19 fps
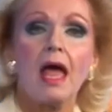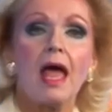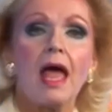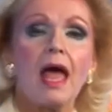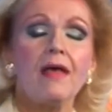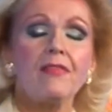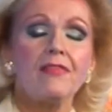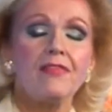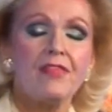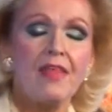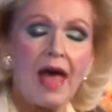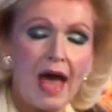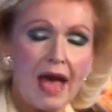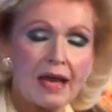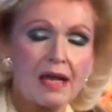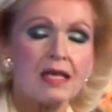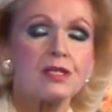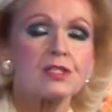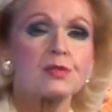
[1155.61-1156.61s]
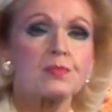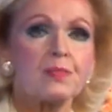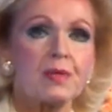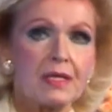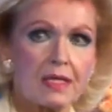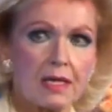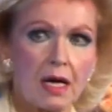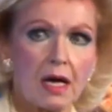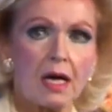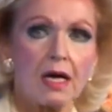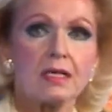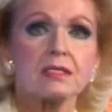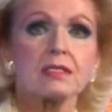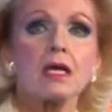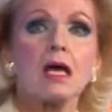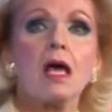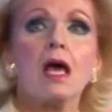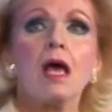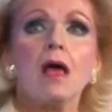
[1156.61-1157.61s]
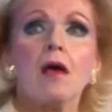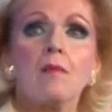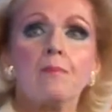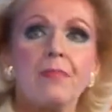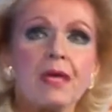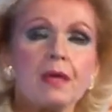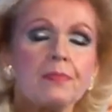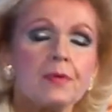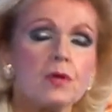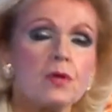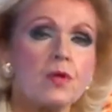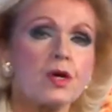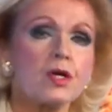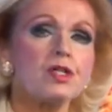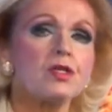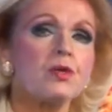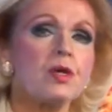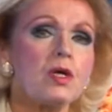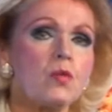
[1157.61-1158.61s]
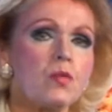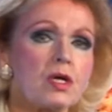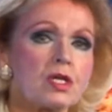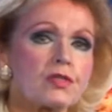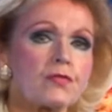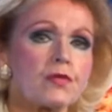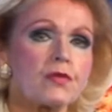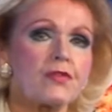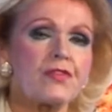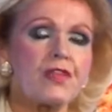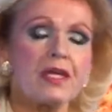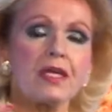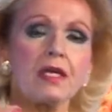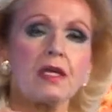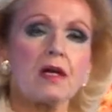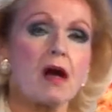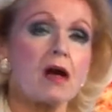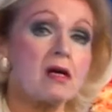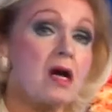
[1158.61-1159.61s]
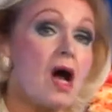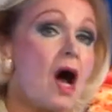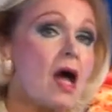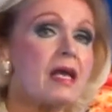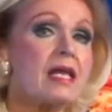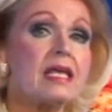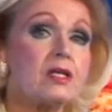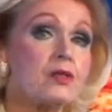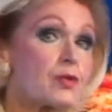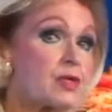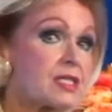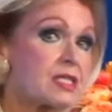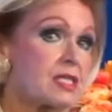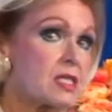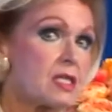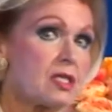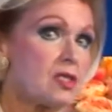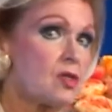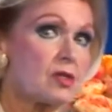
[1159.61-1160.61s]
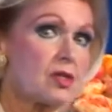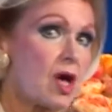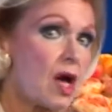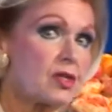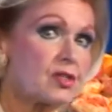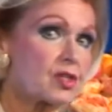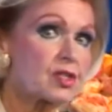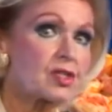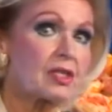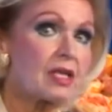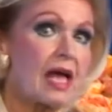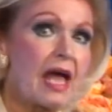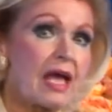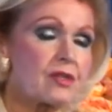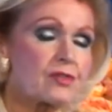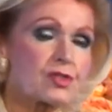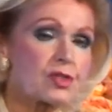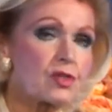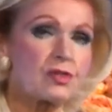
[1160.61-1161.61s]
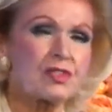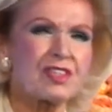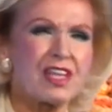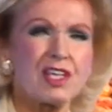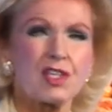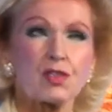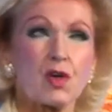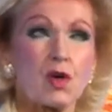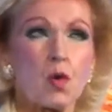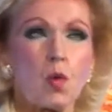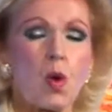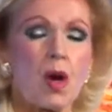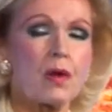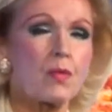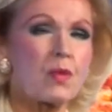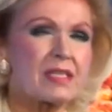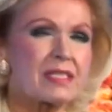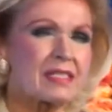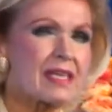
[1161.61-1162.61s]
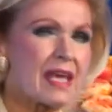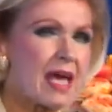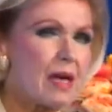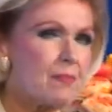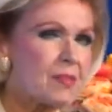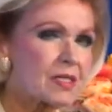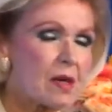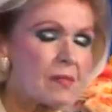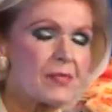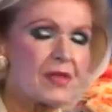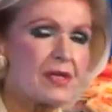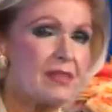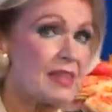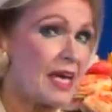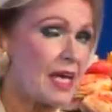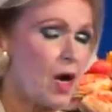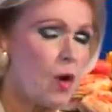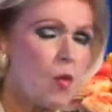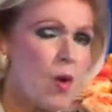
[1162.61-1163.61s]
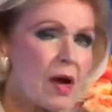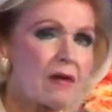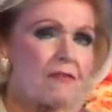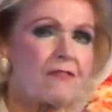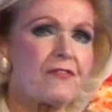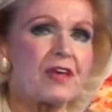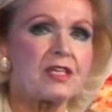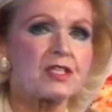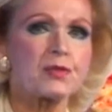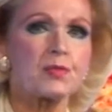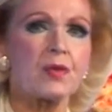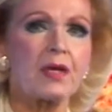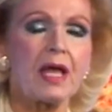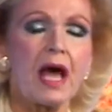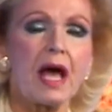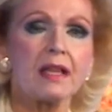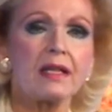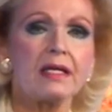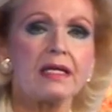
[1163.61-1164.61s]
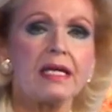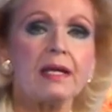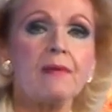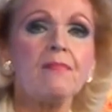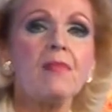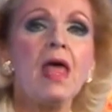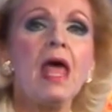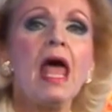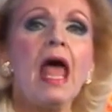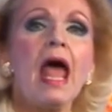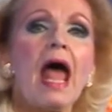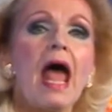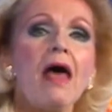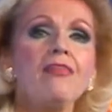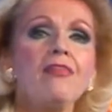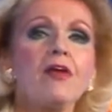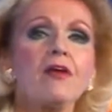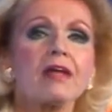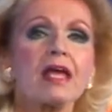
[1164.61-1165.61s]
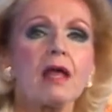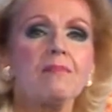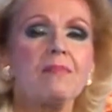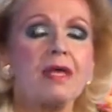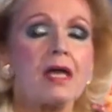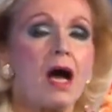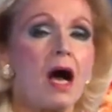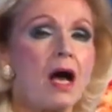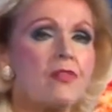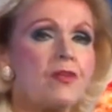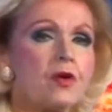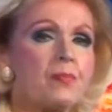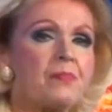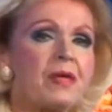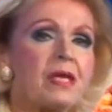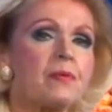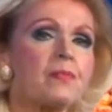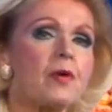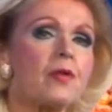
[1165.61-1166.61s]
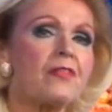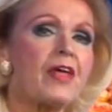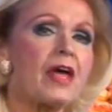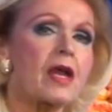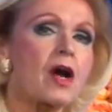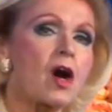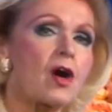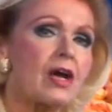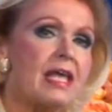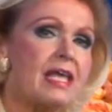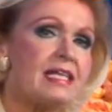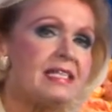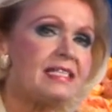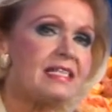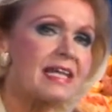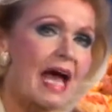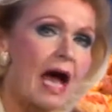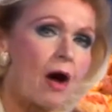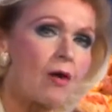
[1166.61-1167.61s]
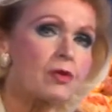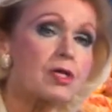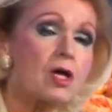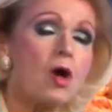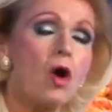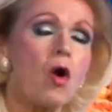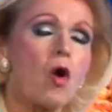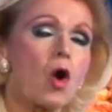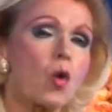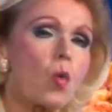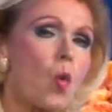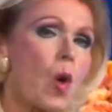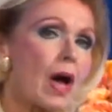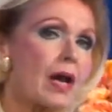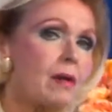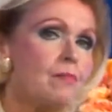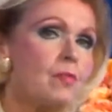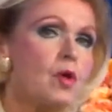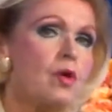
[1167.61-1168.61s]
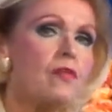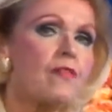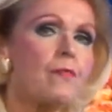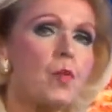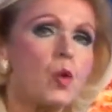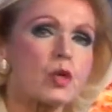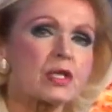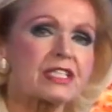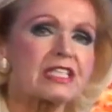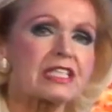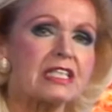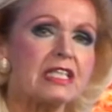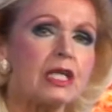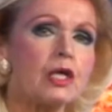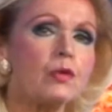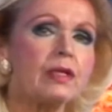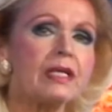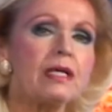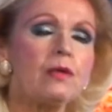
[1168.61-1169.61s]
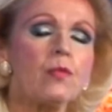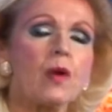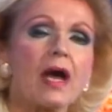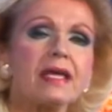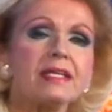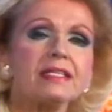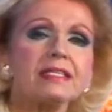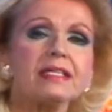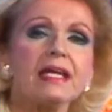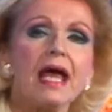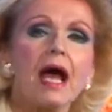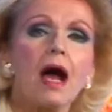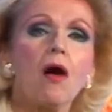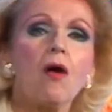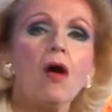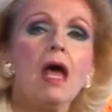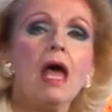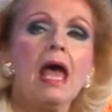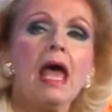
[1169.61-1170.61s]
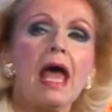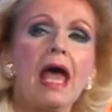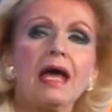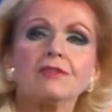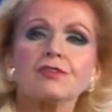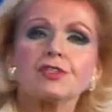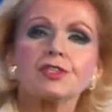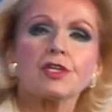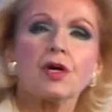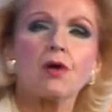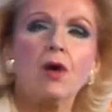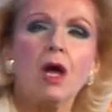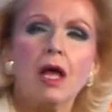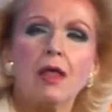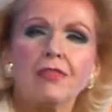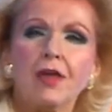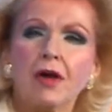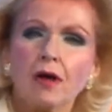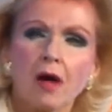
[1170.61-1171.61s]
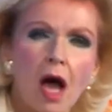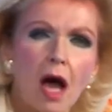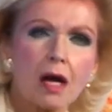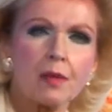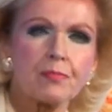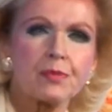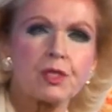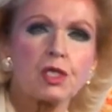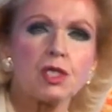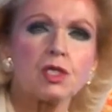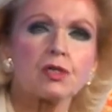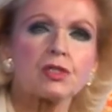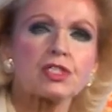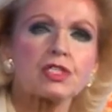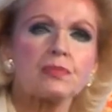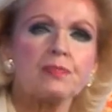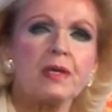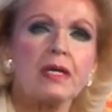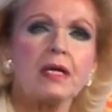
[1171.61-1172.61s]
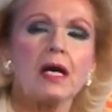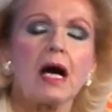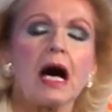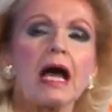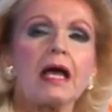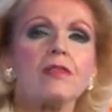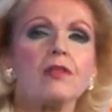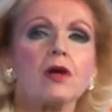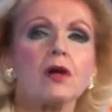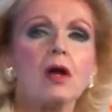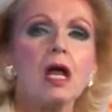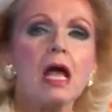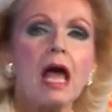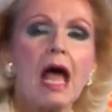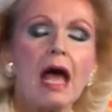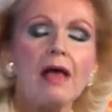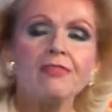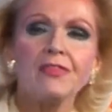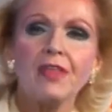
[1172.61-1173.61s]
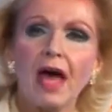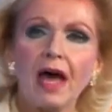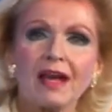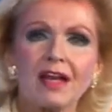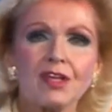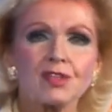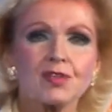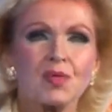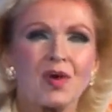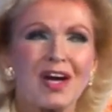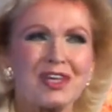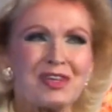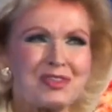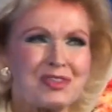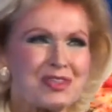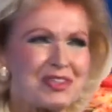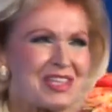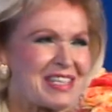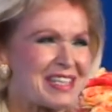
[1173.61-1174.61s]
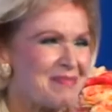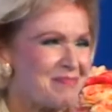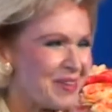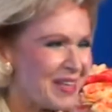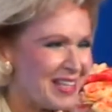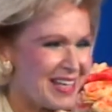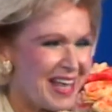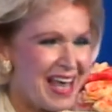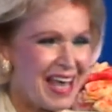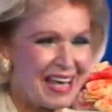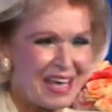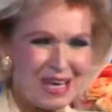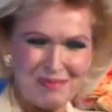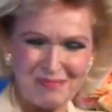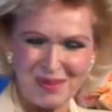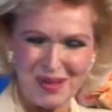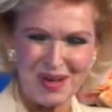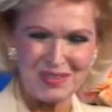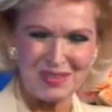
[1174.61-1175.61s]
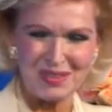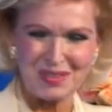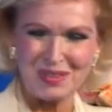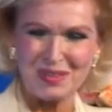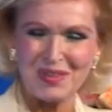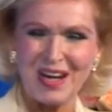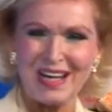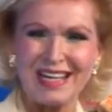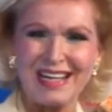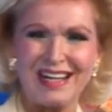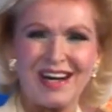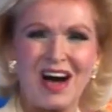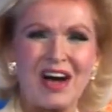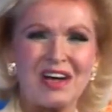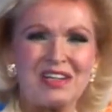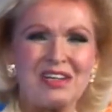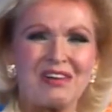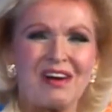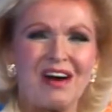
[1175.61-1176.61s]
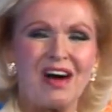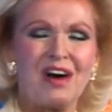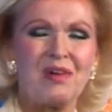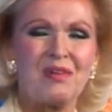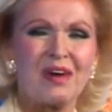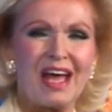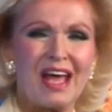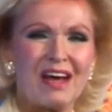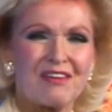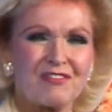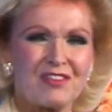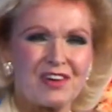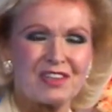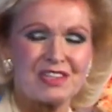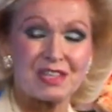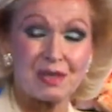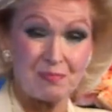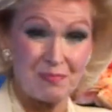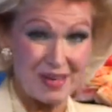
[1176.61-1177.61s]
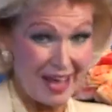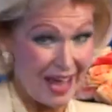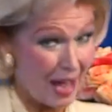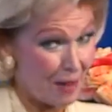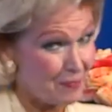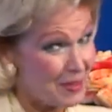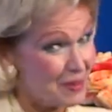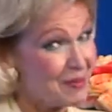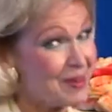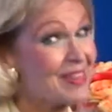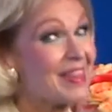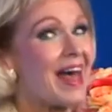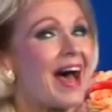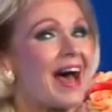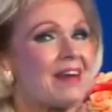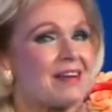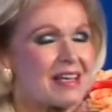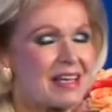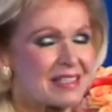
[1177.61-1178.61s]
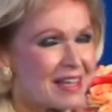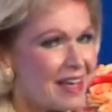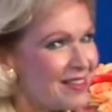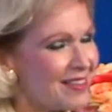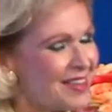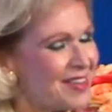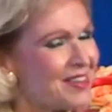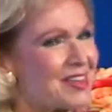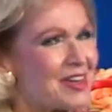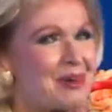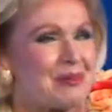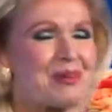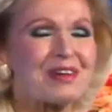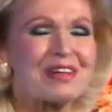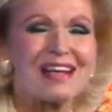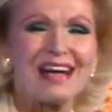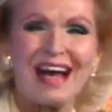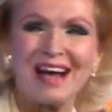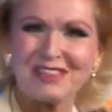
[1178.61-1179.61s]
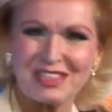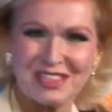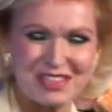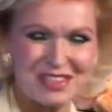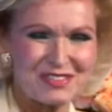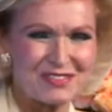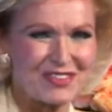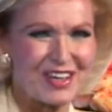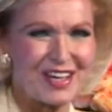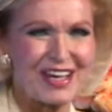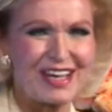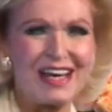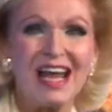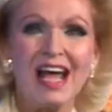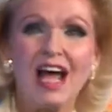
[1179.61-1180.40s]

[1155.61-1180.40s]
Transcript: And that is because people who are doing wishful thinking are not interested in your logical answers. They sort of want to escape something. They don't want to face reality. And there can be other people that are in doubt or want to move more slowly right now. And so they're not up to your speed either. And that is why you should simply keep concentrating on your own efforts and be happy with that because I think they're working out just fine.